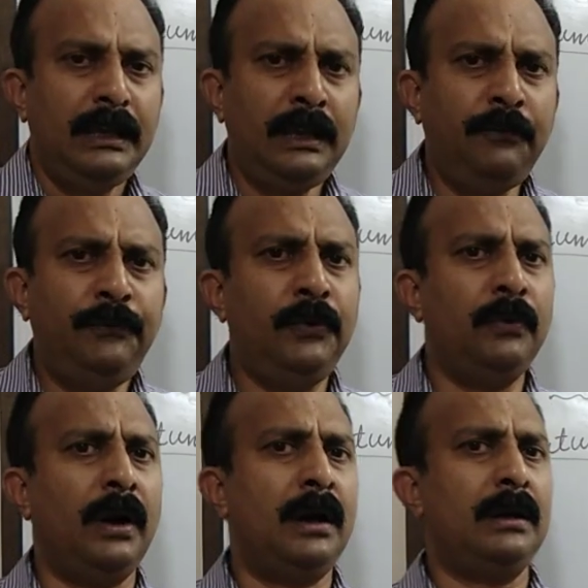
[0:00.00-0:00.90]
If
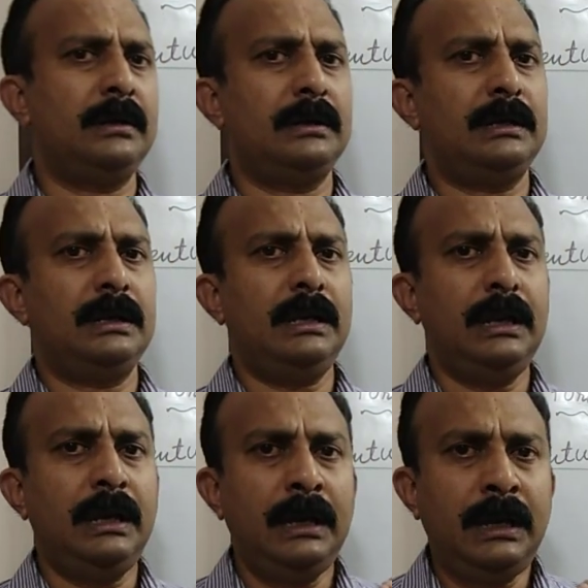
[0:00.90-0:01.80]
you are
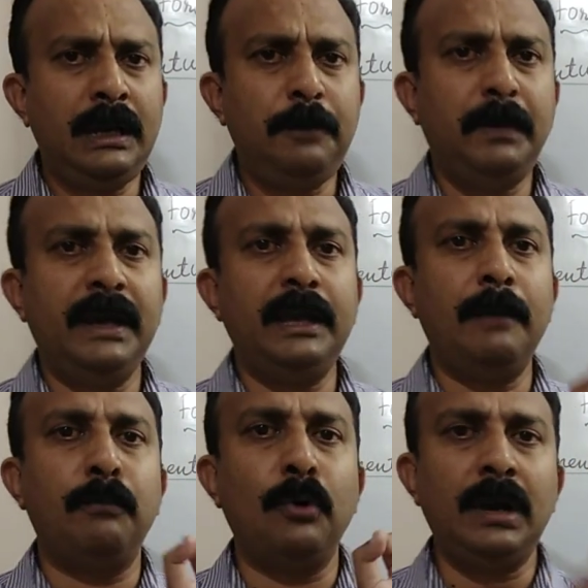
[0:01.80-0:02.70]
hit by
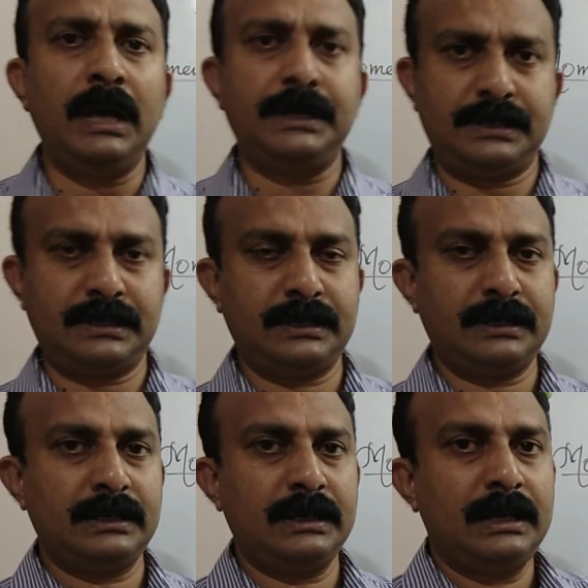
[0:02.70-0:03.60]
a bullet
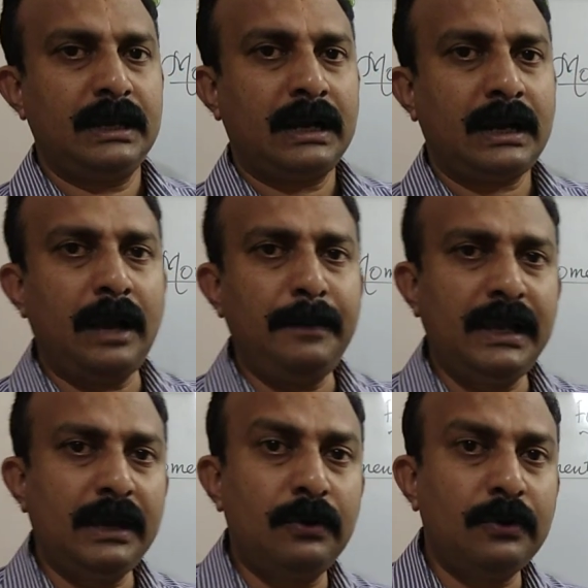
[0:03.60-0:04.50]

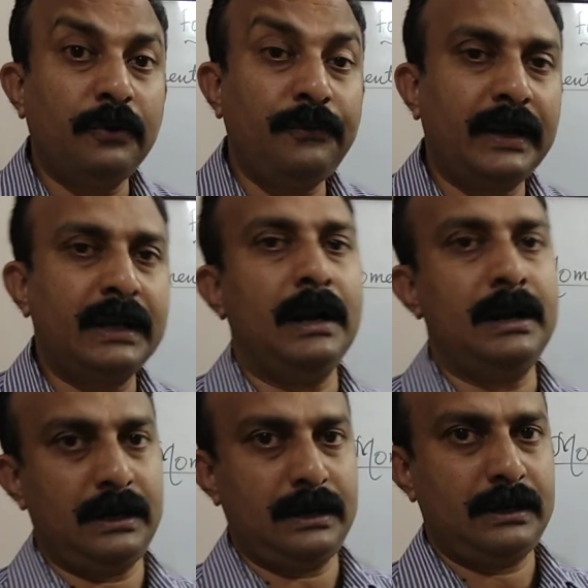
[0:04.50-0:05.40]
coming out of a
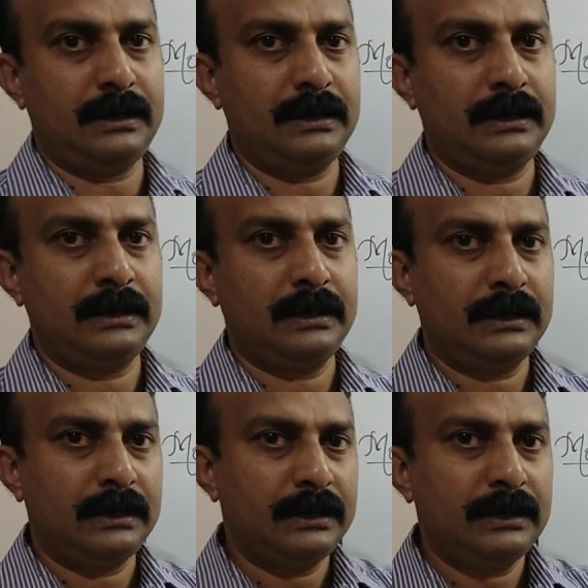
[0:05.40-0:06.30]
gun,
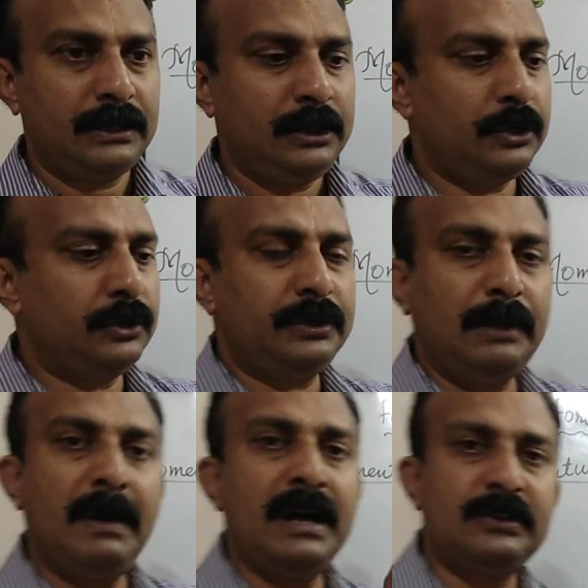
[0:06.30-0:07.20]
you know
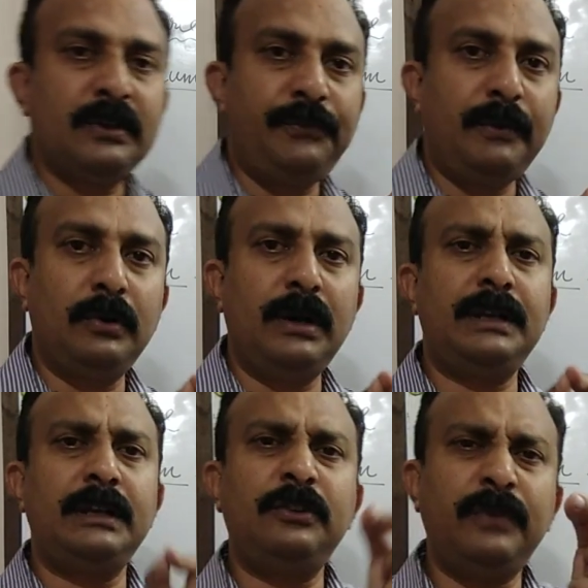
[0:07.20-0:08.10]
the mass of a
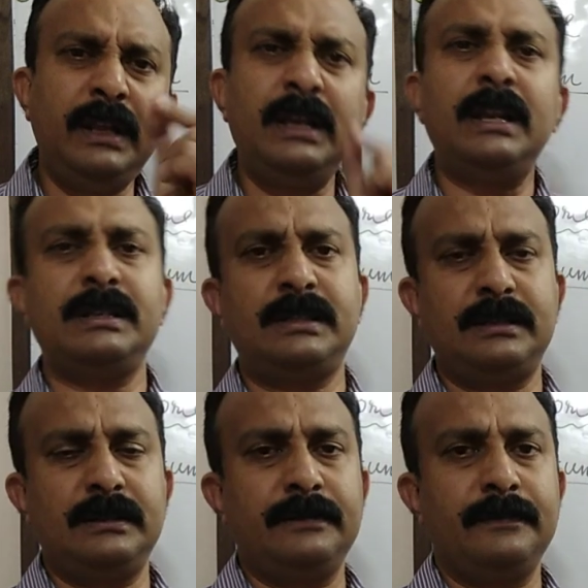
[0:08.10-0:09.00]
bullet is very
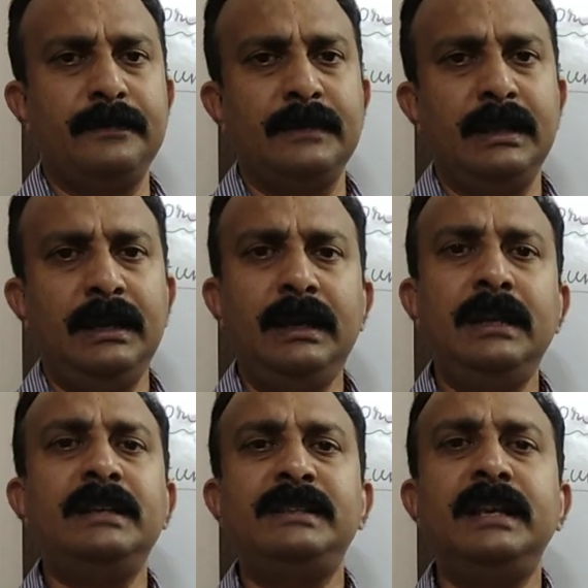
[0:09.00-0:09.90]
less.
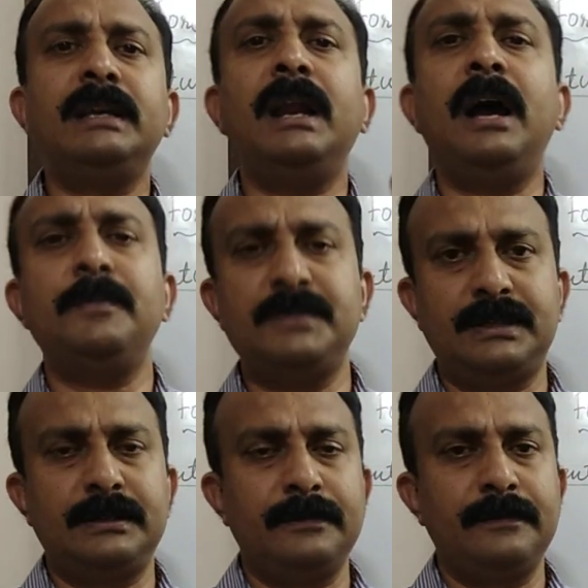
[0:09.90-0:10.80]
It is in
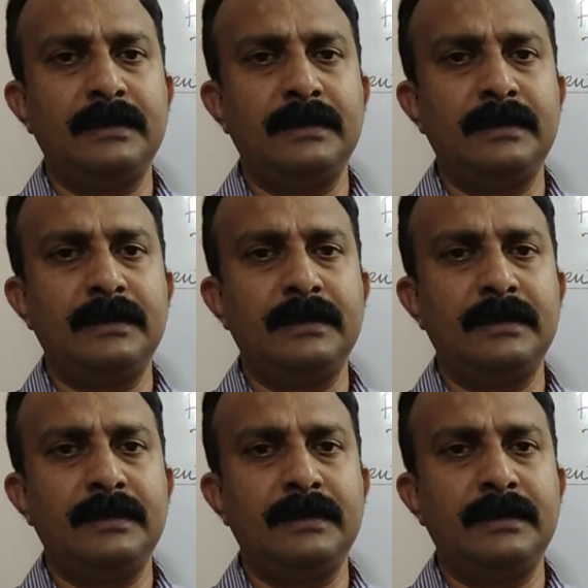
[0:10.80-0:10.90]
grams.